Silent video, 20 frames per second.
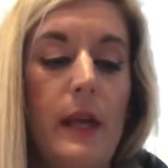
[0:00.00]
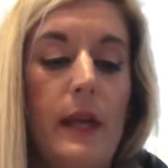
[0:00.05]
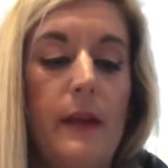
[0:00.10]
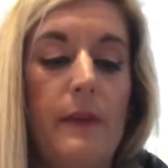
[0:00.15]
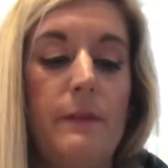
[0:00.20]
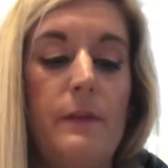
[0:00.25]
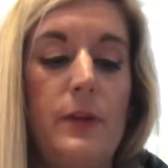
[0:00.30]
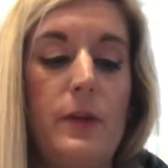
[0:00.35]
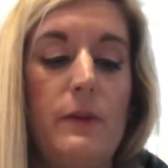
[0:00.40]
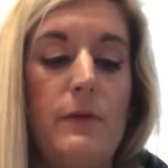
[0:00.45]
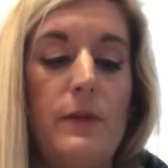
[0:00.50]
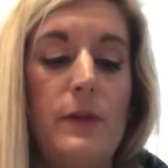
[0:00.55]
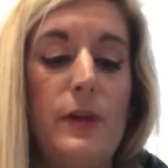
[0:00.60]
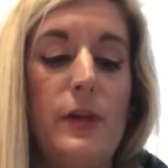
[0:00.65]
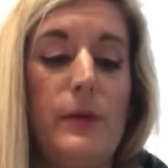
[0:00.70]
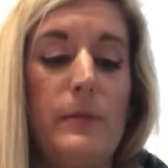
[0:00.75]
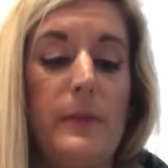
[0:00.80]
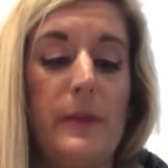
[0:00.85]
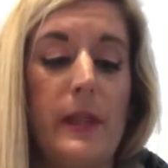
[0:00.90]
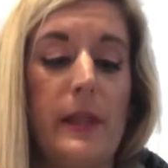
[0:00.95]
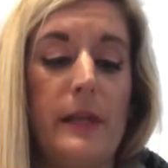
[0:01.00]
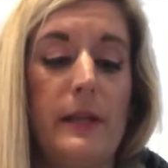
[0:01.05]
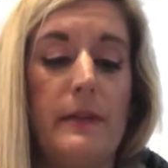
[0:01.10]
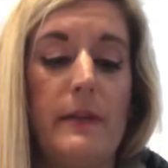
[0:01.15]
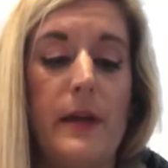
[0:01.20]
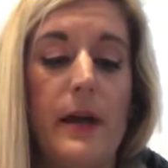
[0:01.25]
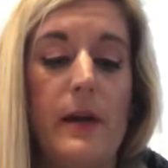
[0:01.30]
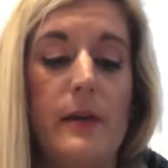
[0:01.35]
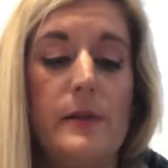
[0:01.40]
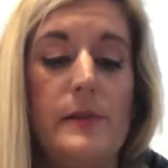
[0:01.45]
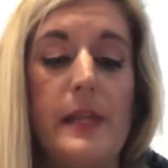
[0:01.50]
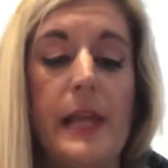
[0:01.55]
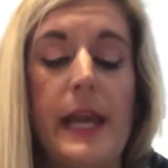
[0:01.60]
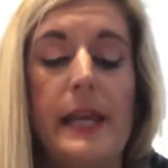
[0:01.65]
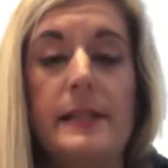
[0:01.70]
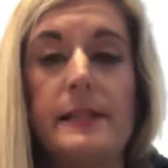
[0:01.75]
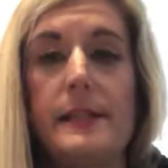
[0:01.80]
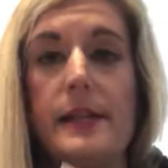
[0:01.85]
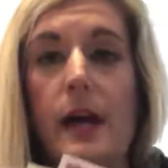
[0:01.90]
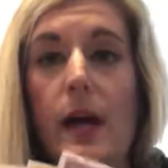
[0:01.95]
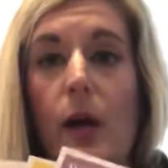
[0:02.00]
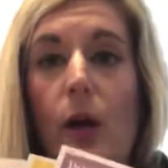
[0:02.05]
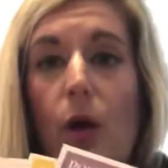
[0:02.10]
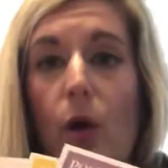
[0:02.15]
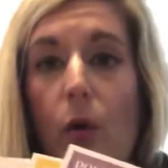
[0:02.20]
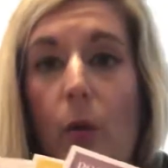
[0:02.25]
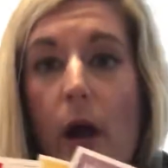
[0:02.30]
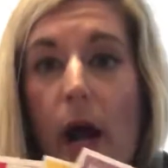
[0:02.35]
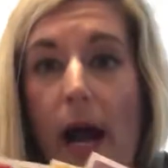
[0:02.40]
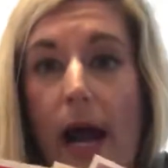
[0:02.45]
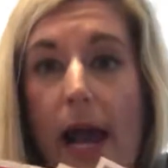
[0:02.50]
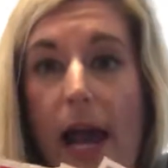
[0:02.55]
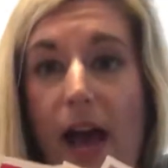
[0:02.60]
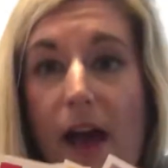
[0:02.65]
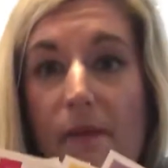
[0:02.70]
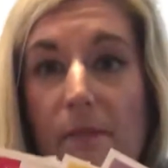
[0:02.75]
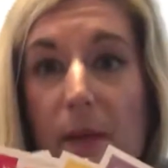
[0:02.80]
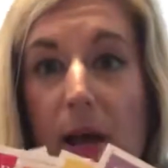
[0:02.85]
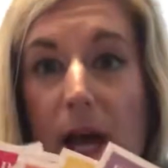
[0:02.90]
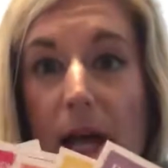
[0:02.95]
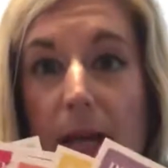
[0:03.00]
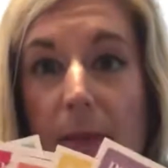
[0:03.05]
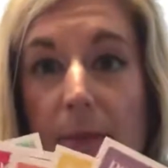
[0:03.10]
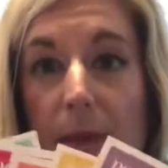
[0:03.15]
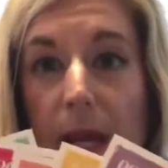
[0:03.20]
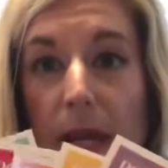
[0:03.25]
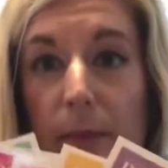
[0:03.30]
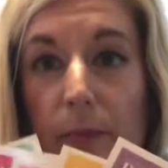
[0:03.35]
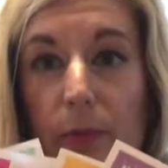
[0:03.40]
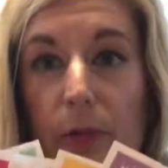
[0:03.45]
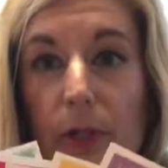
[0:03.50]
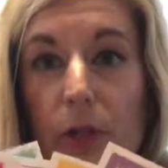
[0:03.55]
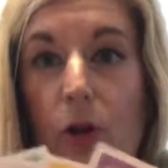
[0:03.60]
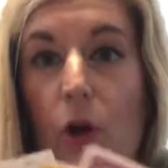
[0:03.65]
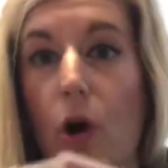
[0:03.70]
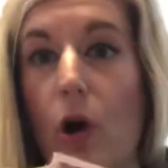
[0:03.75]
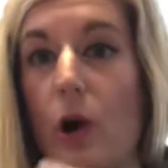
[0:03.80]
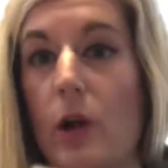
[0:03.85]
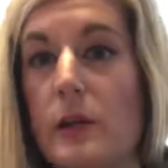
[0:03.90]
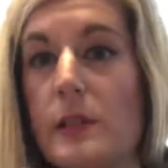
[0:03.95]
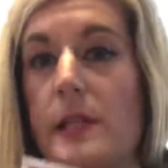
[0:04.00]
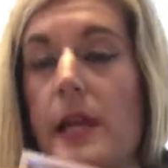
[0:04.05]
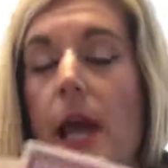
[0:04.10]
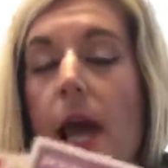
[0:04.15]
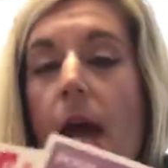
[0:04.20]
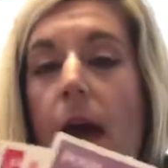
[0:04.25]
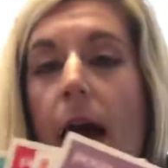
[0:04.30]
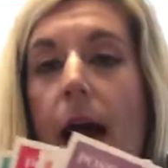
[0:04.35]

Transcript: if you've accumulated those. And so I have my pampering cards.